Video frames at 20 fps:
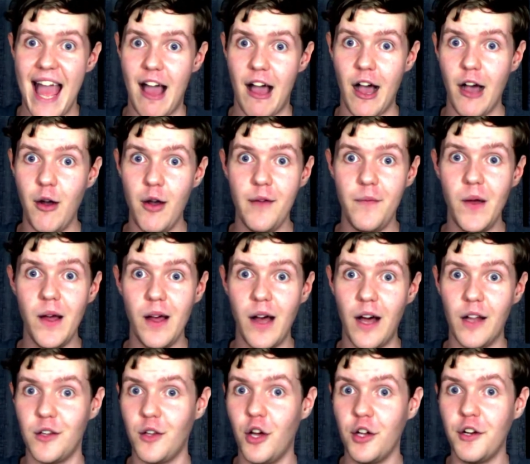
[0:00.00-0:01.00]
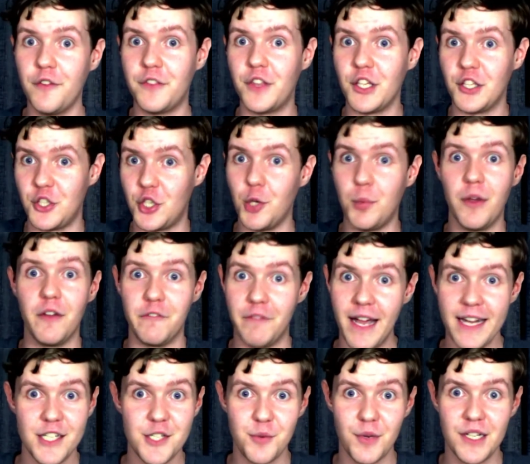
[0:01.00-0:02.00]
However, a lot of the cubing
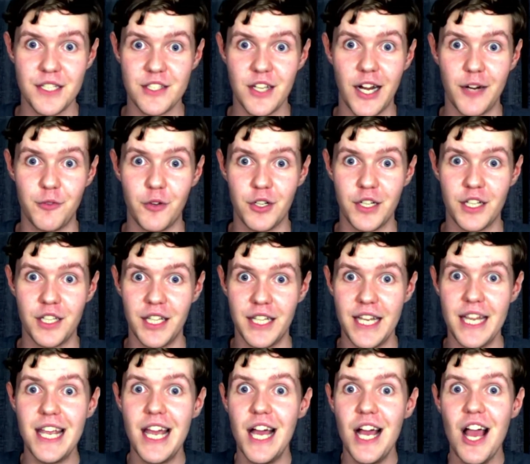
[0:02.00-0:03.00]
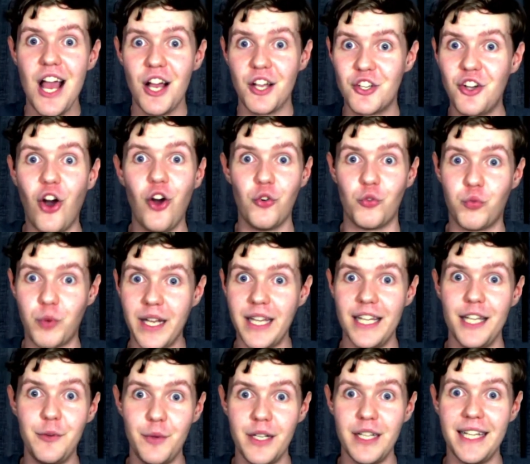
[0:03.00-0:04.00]
veterans, ironically, got
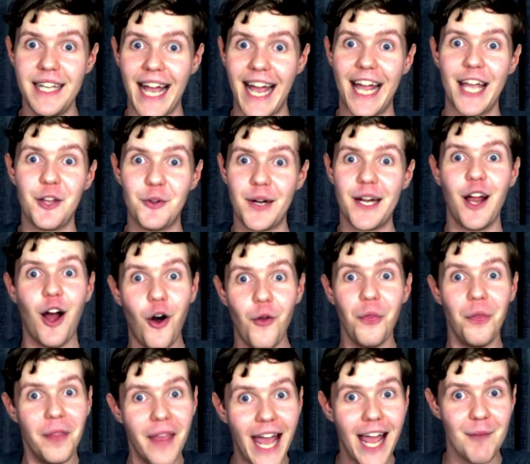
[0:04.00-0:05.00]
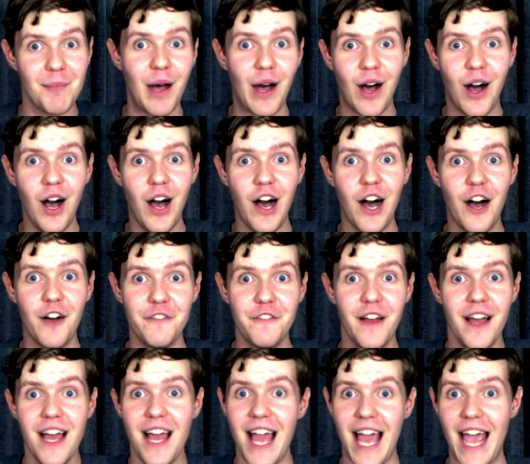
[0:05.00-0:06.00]
really, really angry on their
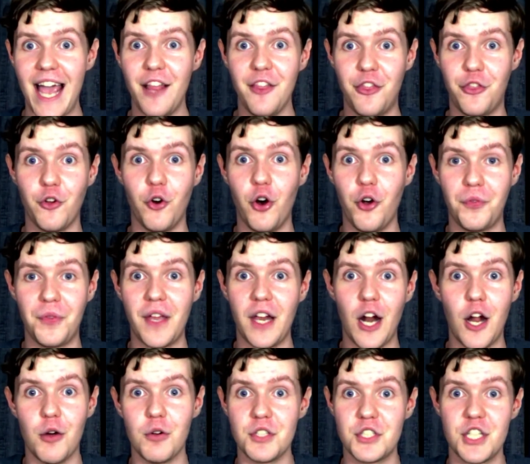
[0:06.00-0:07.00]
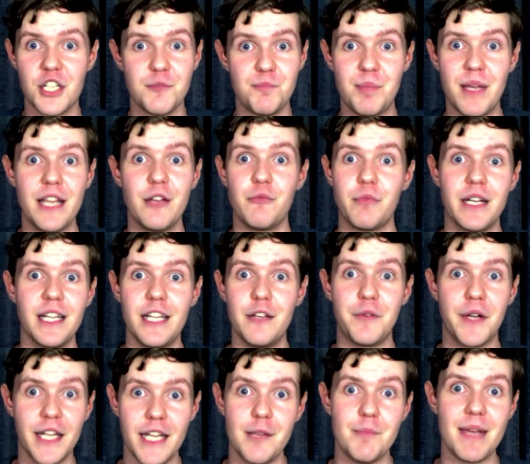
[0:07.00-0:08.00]
behalf and thought that I was just being really,
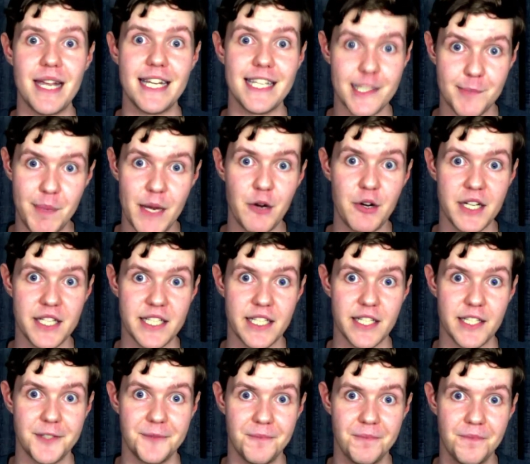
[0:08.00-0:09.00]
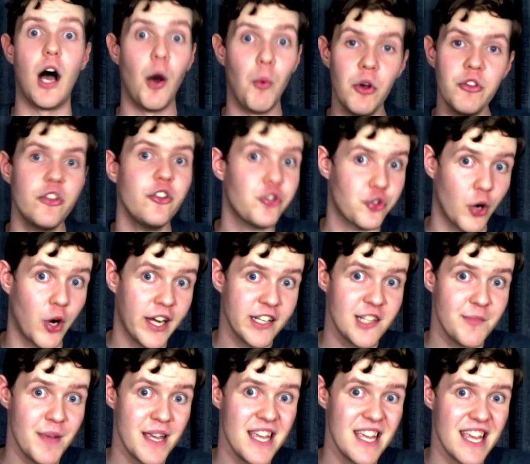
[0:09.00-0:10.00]
really mean-spirited. I wasn't trying
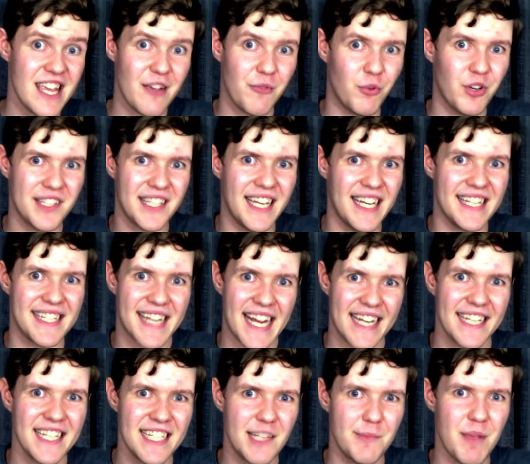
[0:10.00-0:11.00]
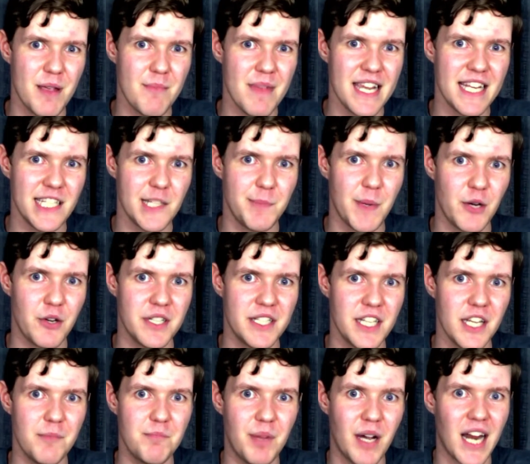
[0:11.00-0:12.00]
to be, it wasn't intended to be
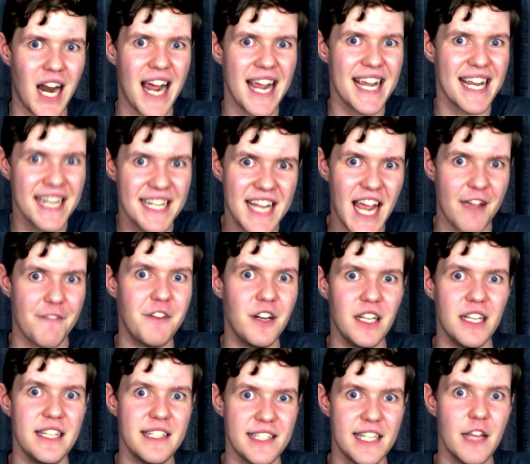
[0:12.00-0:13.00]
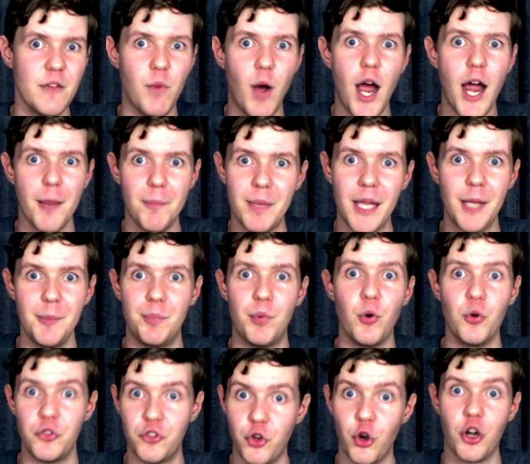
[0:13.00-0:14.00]
mean-spirited, but I can definitely see why
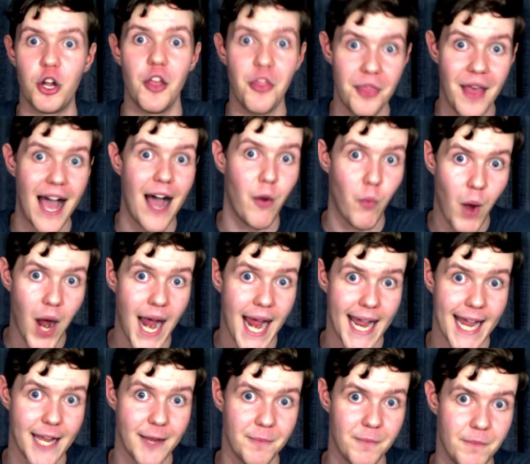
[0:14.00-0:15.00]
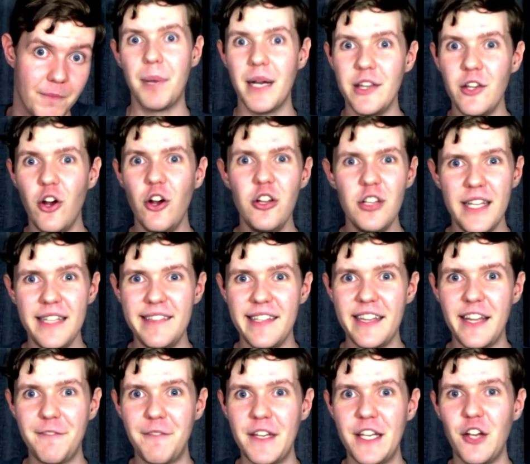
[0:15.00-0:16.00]
people took it that way. But not only
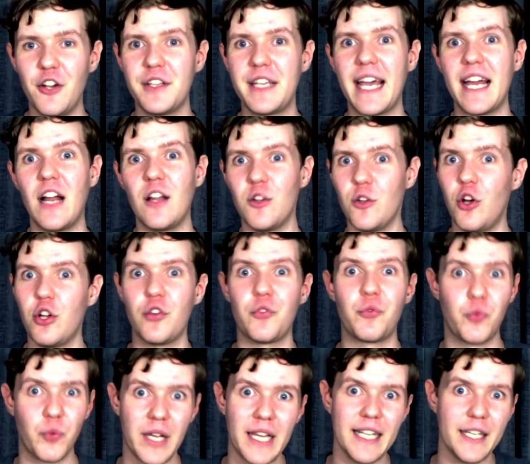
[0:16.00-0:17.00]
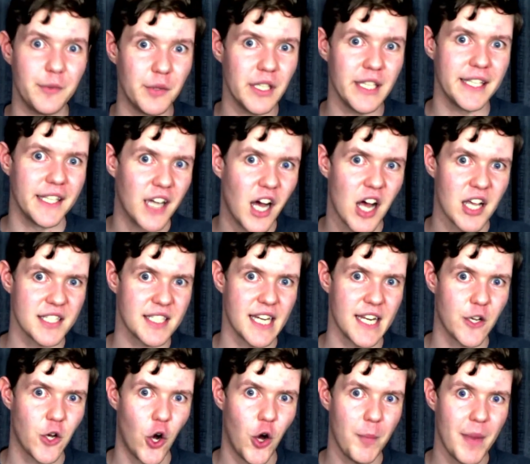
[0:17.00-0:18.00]
did the video get a lot of really, really
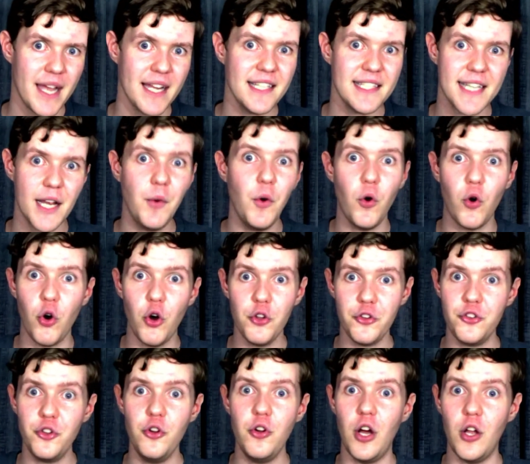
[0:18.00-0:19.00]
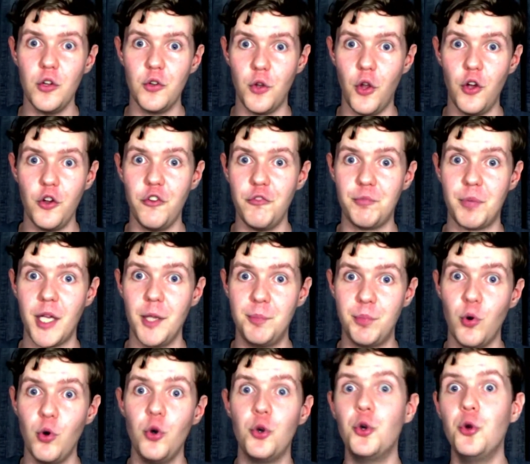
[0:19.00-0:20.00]
nasty comments, there were also a lot of
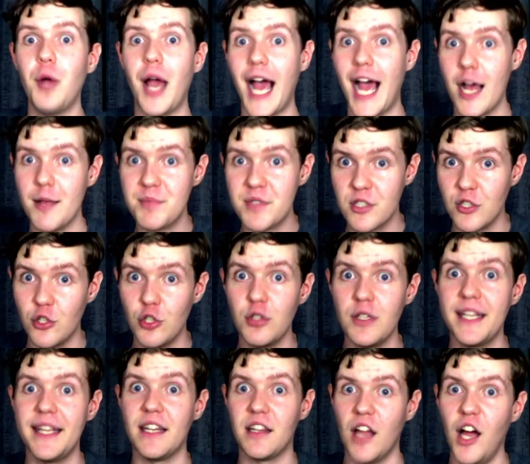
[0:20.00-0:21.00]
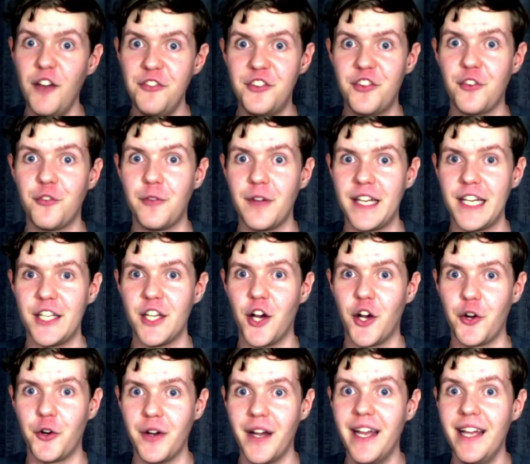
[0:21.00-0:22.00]
people who absolutely loved the
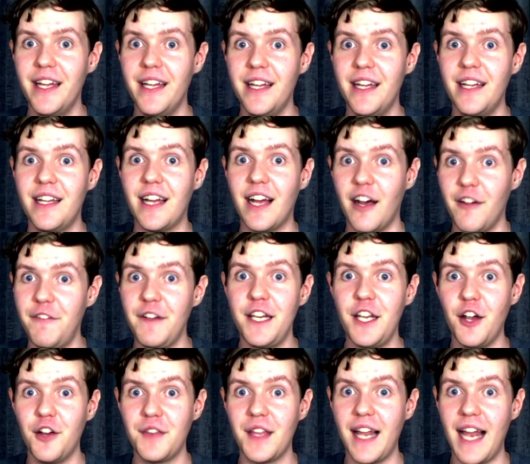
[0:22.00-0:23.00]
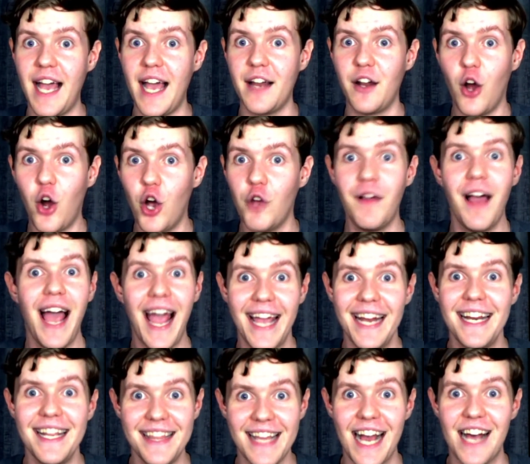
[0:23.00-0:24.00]
video. A video that had over
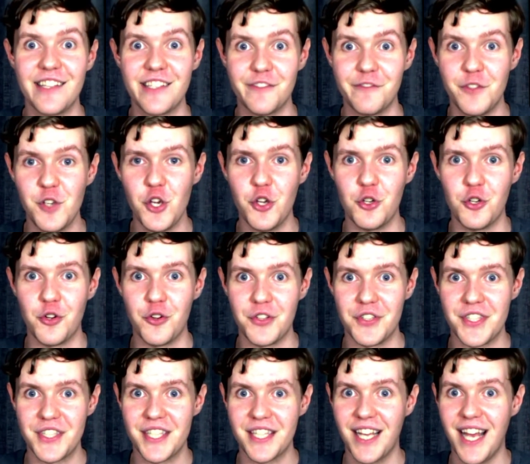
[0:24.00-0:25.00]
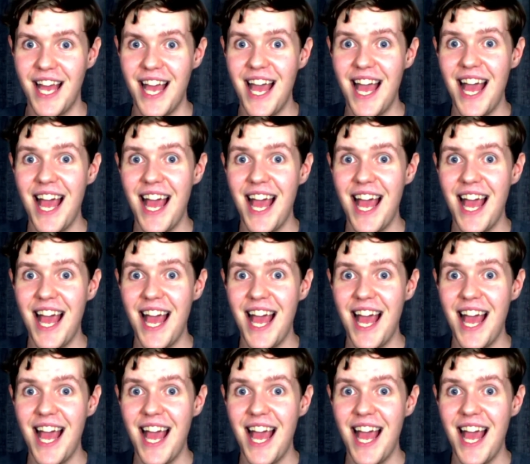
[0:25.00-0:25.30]
80,000 views.